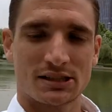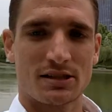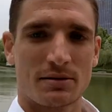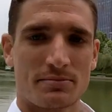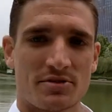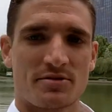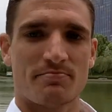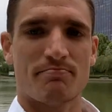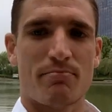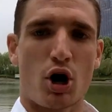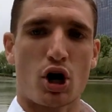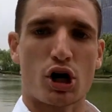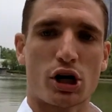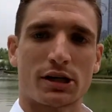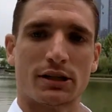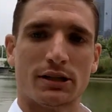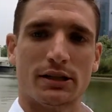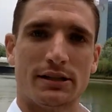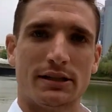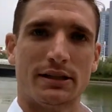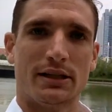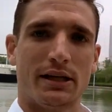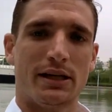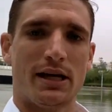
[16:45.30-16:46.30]
I'm
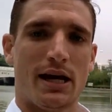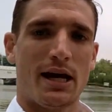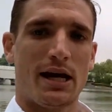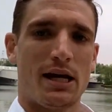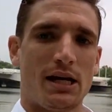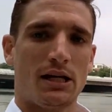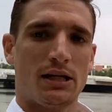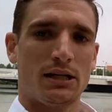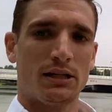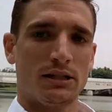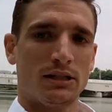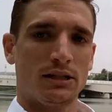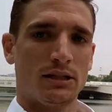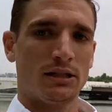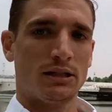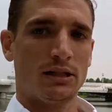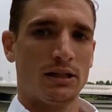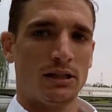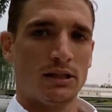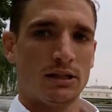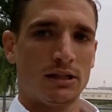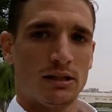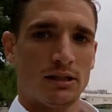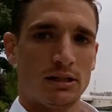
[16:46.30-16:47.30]
sparkling today.
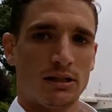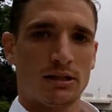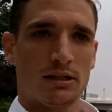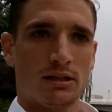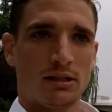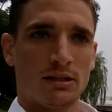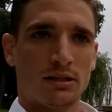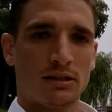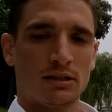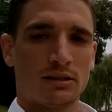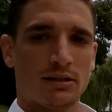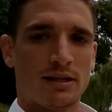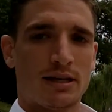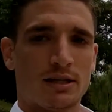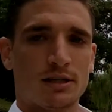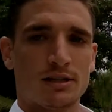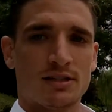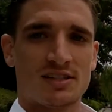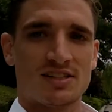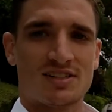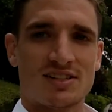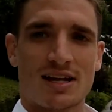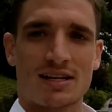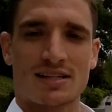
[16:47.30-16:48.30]
Thank
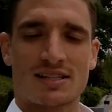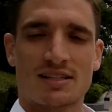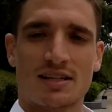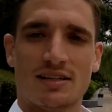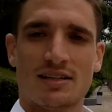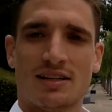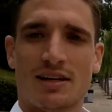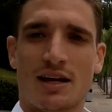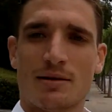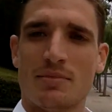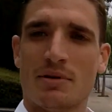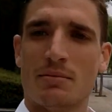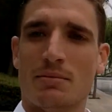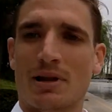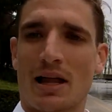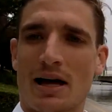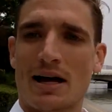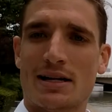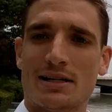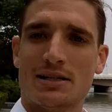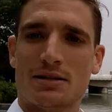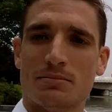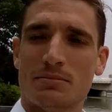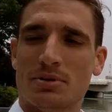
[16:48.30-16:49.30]
goodness it's not sunny, I'd be
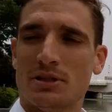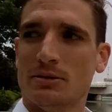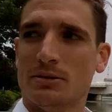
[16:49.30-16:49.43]
blinding